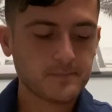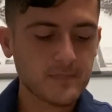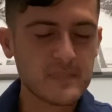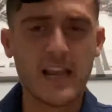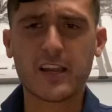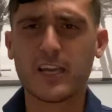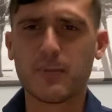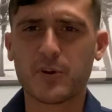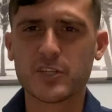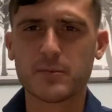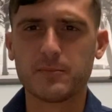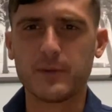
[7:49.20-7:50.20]
how can a
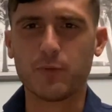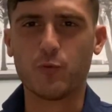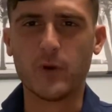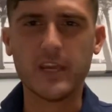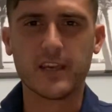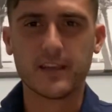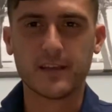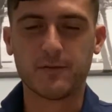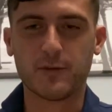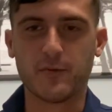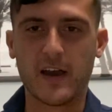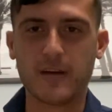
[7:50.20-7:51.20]
person be weak if
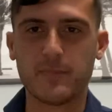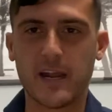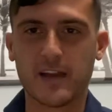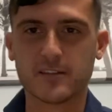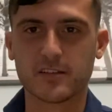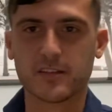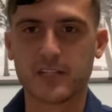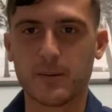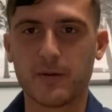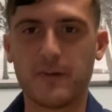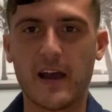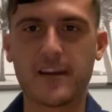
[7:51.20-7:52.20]
you're fighting battles all the time?
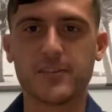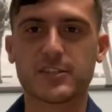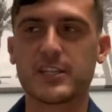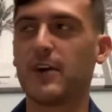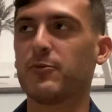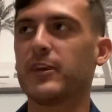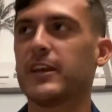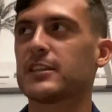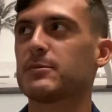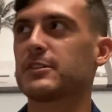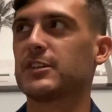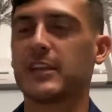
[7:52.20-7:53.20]
A fighter is not weak,
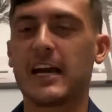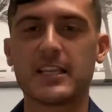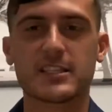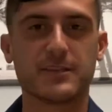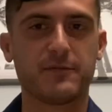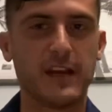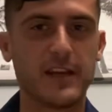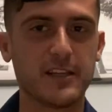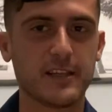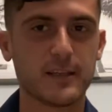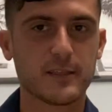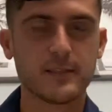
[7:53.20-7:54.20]
especially constant
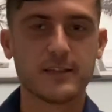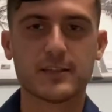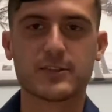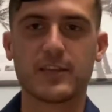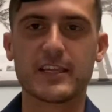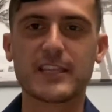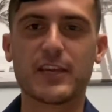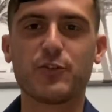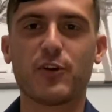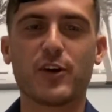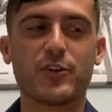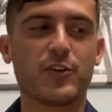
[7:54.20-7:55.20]
fighting. So that's how
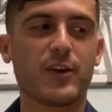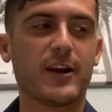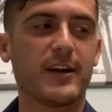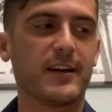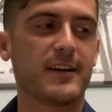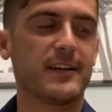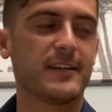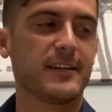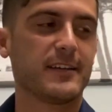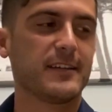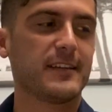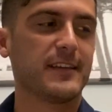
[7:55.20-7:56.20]
you are. You're
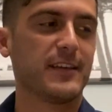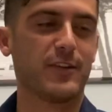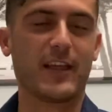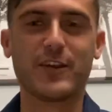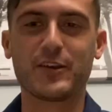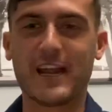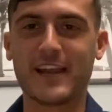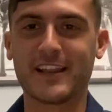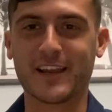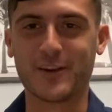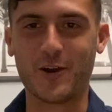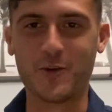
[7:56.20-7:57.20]
kind of
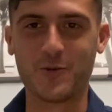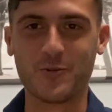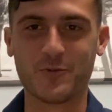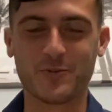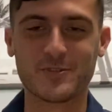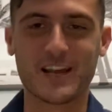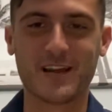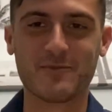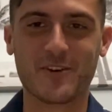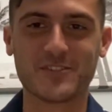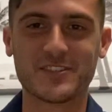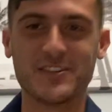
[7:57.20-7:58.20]
like Goku from Dragon
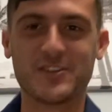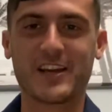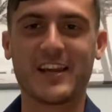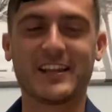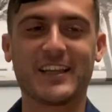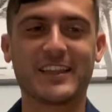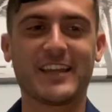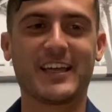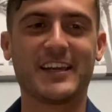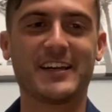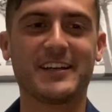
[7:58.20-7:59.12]
Ball Z. You're kind of like that,